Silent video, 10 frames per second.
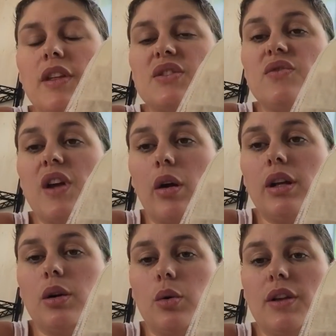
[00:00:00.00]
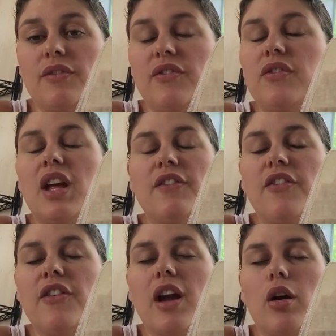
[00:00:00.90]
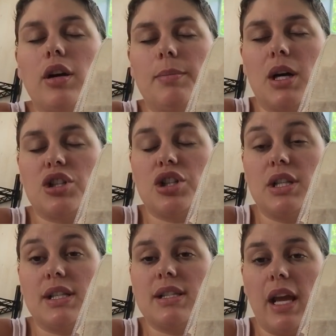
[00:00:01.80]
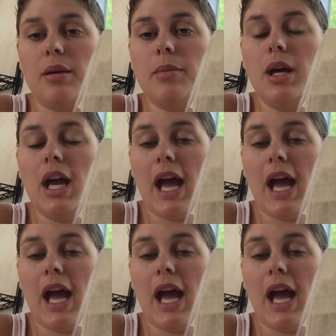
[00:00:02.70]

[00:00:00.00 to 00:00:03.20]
that's very much the same